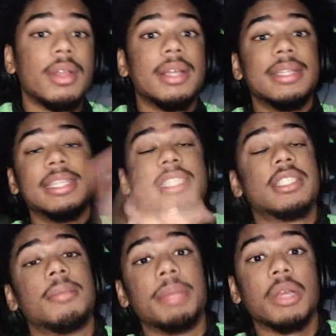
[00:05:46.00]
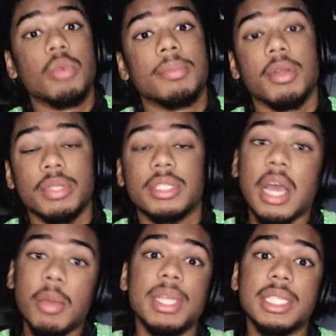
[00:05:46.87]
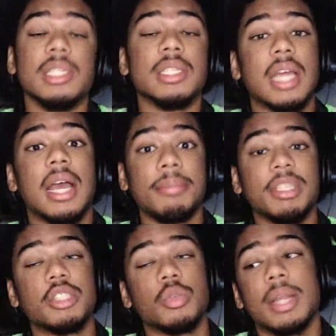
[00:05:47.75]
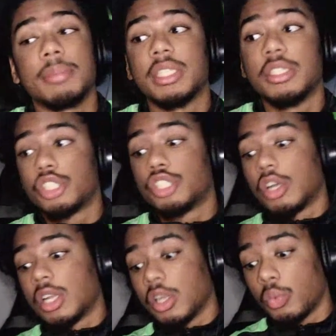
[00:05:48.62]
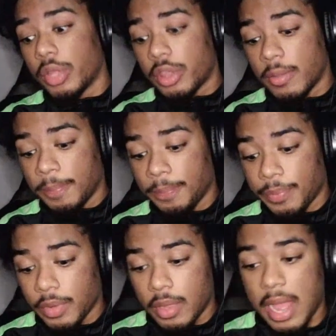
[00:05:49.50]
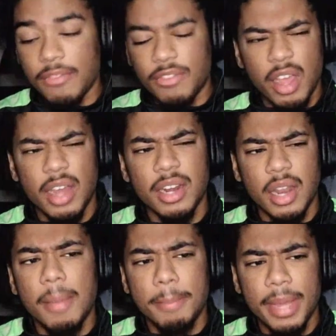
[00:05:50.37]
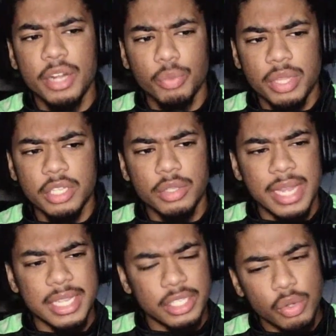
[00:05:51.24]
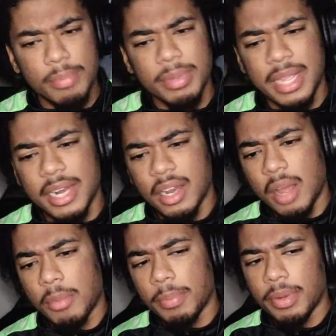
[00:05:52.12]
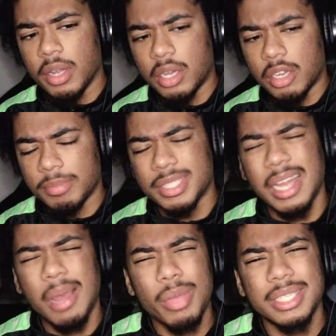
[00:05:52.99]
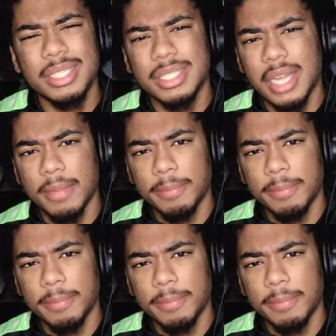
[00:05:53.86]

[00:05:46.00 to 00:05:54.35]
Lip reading: This is a big one, bro. Stop wasting time. This is one I'm still struggling with. I've gotten a lot better with it. You guys know I've been getting a lot more productive, but stop wasting time.